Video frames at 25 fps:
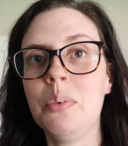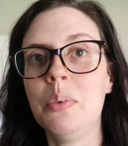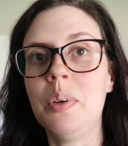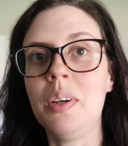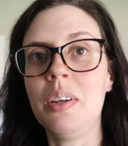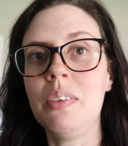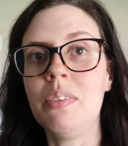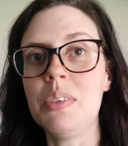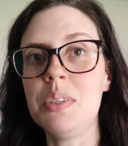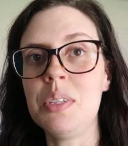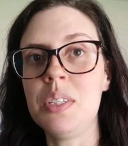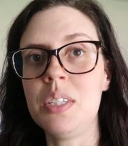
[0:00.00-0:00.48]

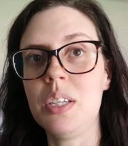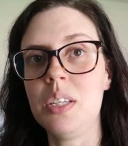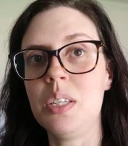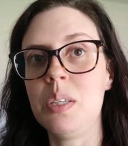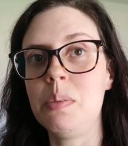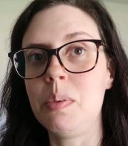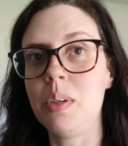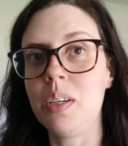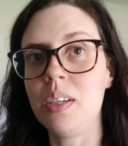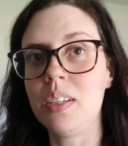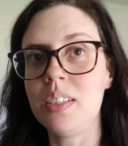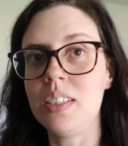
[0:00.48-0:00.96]
One of the
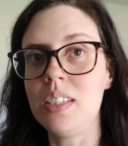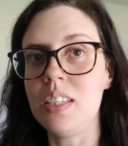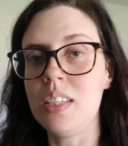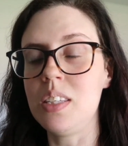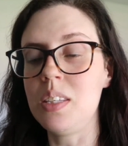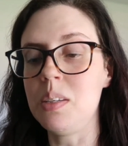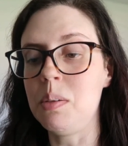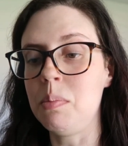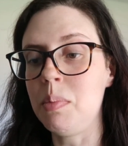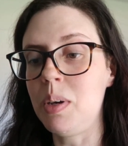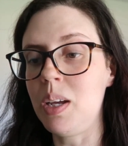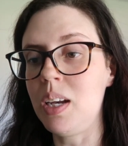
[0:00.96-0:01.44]
suspects is
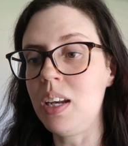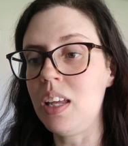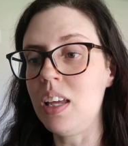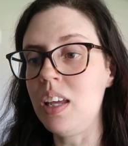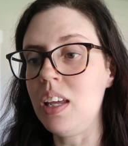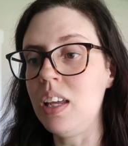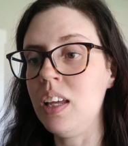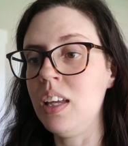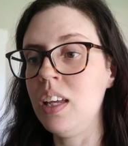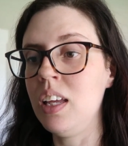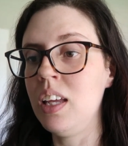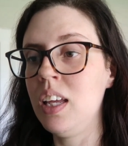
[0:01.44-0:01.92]

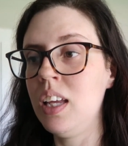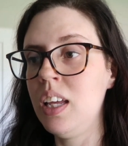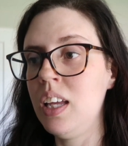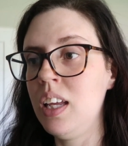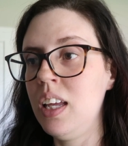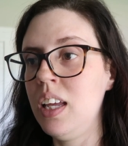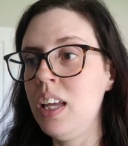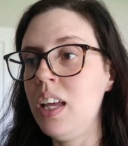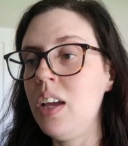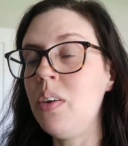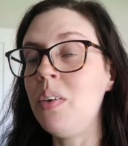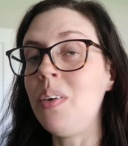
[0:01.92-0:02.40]
somebody,
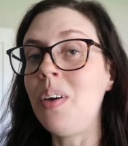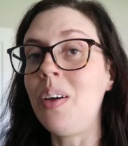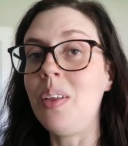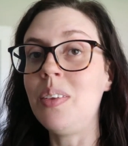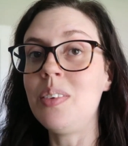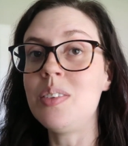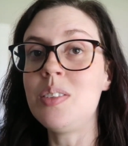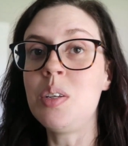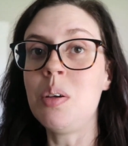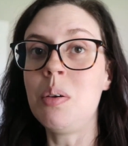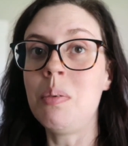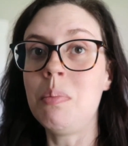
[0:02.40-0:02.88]
well,
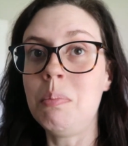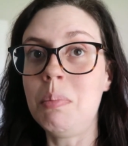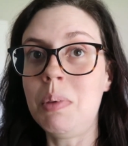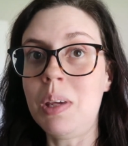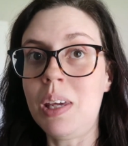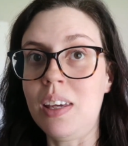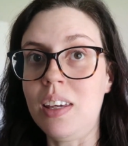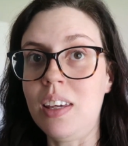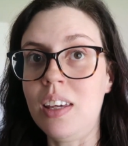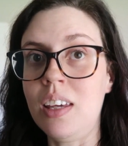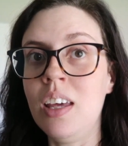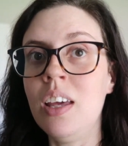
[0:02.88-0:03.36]
to
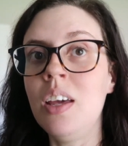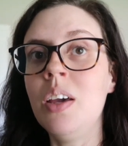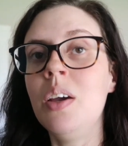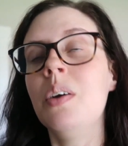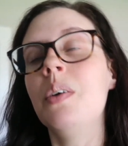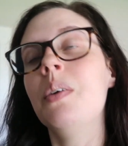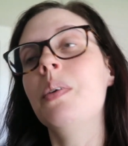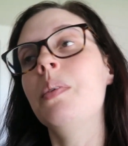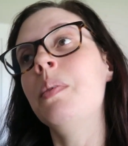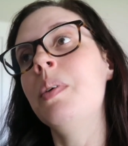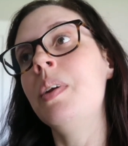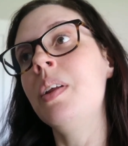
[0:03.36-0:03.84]
me,
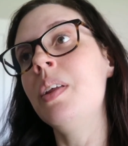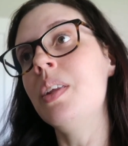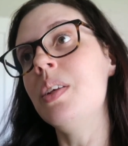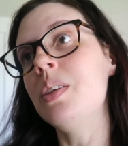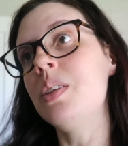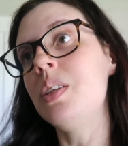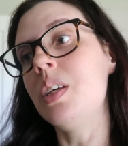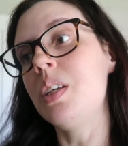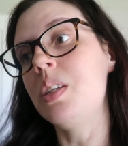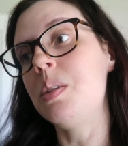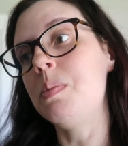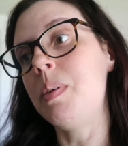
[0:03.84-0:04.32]
one of the
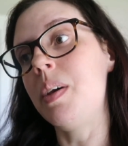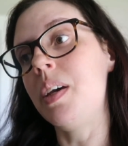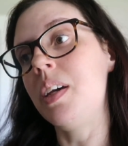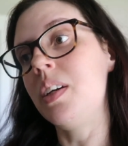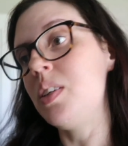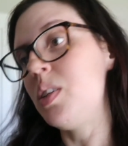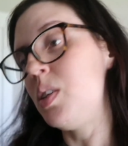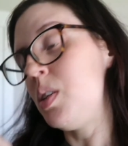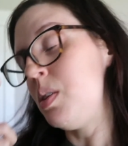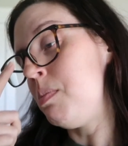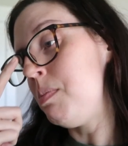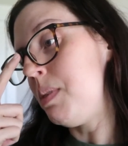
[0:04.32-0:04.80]

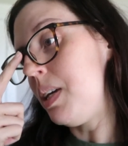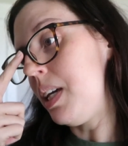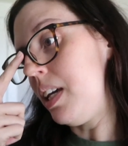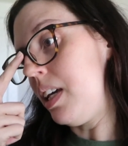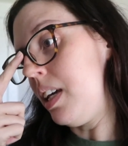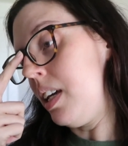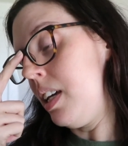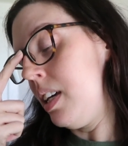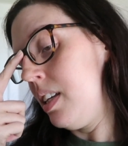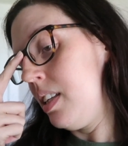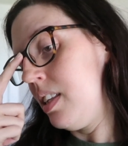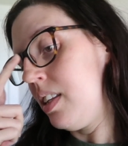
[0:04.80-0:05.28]
suspects to
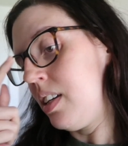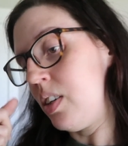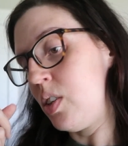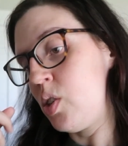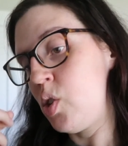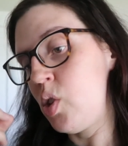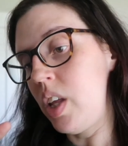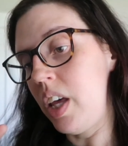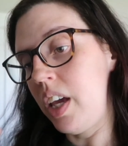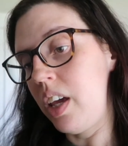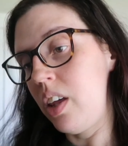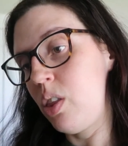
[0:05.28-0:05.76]
me,
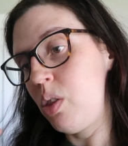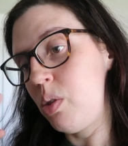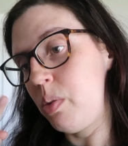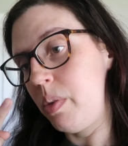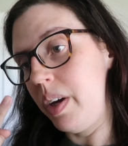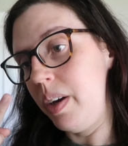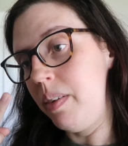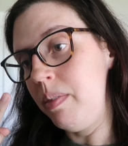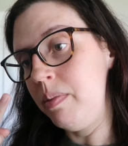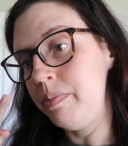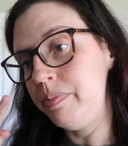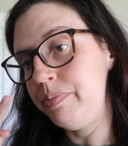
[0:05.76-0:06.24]
there's like
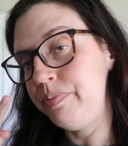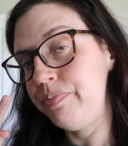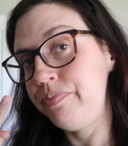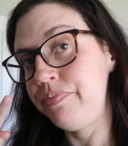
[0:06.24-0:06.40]
three.